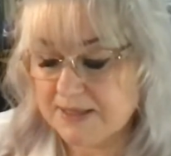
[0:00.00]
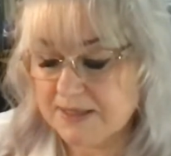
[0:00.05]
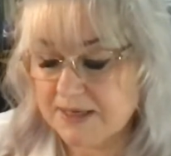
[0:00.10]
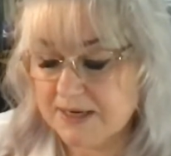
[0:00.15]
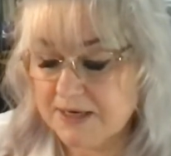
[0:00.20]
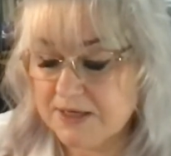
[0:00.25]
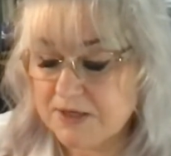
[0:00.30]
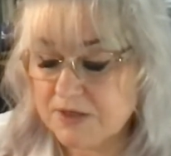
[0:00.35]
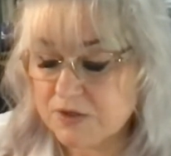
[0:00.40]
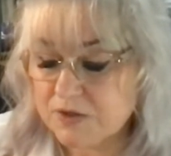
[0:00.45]
And
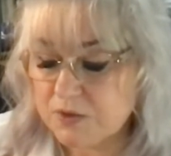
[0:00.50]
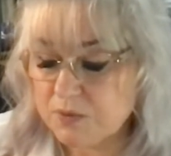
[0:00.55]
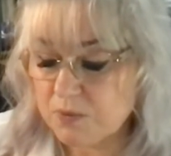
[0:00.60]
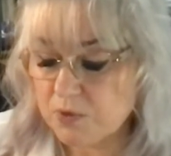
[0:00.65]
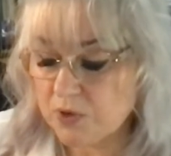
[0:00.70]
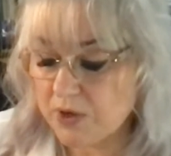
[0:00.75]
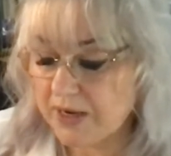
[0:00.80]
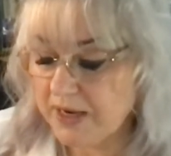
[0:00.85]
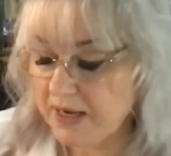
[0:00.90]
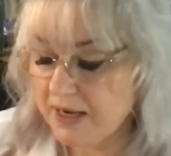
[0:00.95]
in
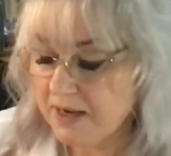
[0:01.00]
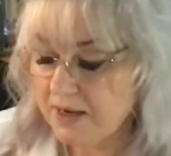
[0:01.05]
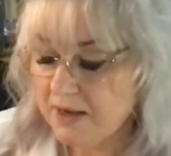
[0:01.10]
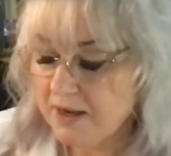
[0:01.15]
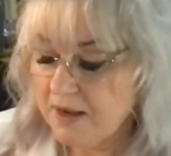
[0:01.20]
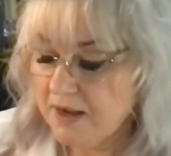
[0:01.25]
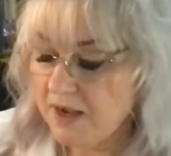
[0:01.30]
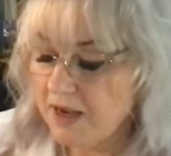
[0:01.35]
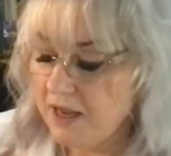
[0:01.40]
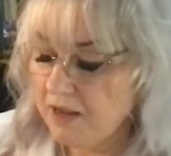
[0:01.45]
summary,
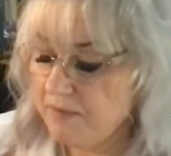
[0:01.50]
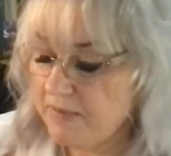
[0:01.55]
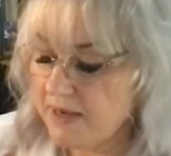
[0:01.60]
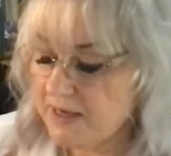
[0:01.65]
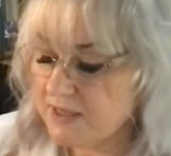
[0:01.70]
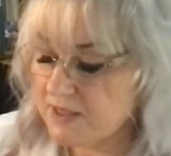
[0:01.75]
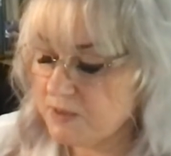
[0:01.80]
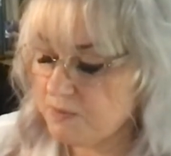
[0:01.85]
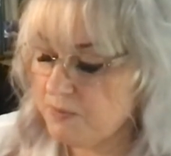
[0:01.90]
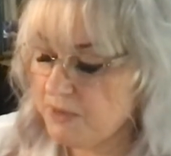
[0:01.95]
I am
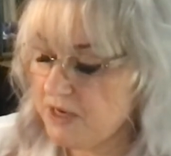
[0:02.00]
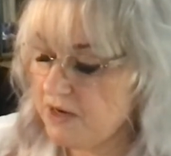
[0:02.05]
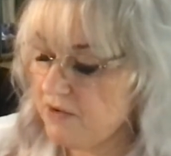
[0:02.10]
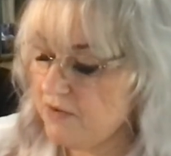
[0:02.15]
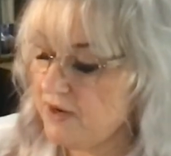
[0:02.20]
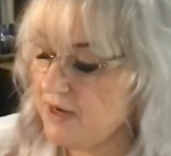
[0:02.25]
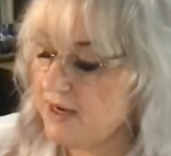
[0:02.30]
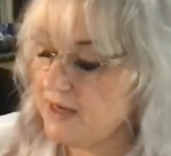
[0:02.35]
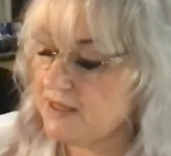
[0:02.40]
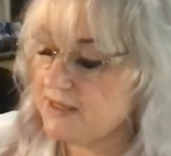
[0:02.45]

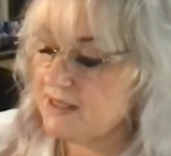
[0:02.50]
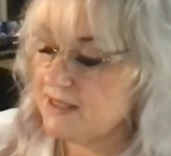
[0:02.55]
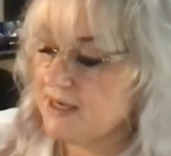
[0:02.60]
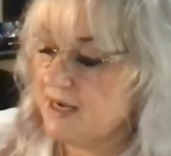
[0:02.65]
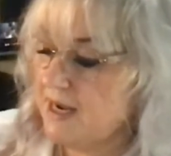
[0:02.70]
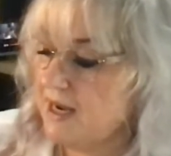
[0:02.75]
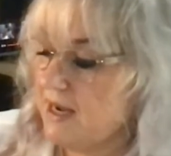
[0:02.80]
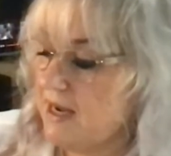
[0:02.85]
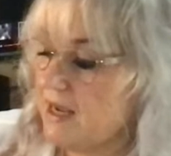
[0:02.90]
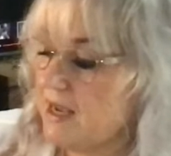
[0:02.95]

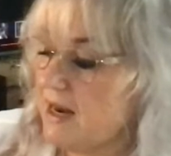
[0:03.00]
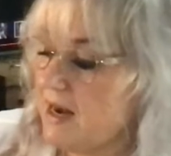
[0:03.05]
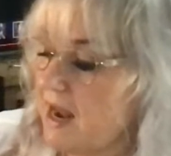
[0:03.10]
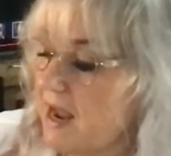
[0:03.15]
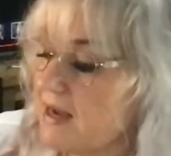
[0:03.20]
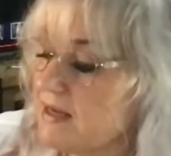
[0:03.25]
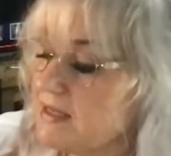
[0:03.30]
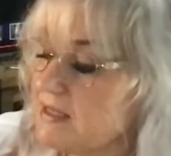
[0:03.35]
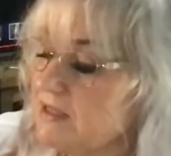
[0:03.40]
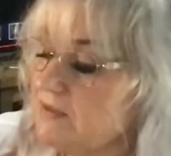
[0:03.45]
experiencing an
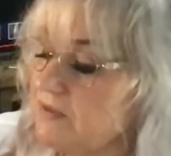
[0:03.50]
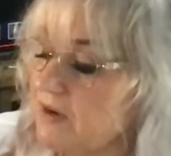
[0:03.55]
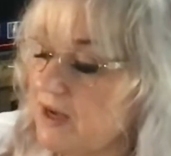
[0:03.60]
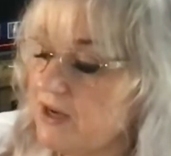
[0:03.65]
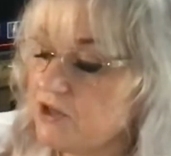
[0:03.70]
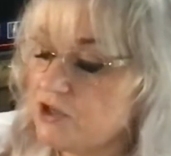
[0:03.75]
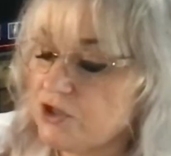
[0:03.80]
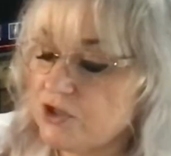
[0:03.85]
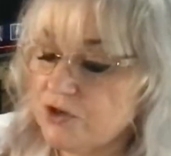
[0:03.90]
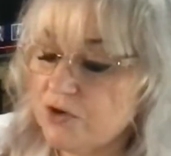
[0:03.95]

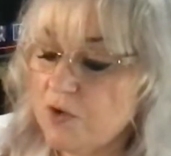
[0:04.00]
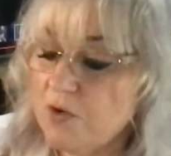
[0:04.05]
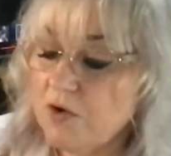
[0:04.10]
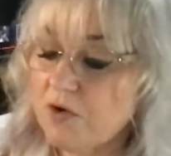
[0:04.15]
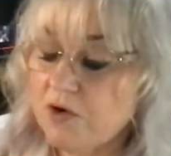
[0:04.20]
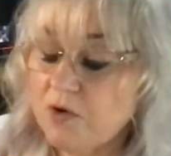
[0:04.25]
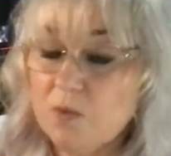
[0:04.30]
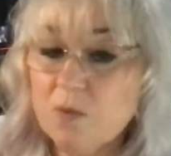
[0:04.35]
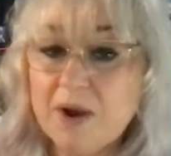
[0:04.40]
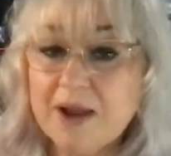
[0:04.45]
activation or
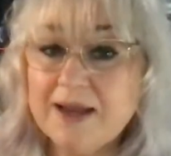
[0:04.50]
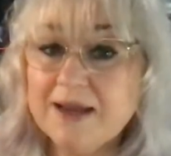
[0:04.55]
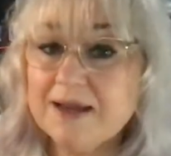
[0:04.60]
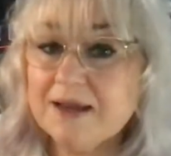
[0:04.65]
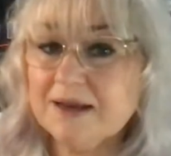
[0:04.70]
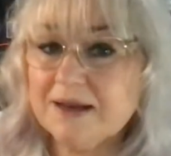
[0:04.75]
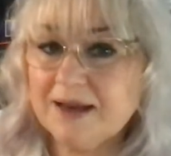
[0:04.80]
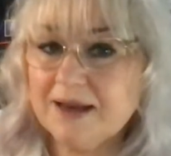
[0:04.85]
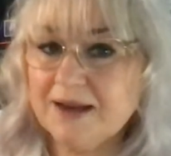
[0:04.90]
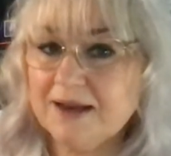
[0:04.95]

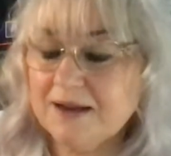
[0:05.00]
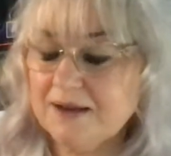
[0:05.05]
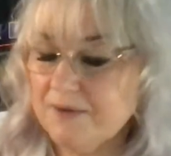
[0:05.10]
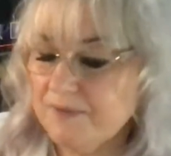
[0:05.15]
awakening,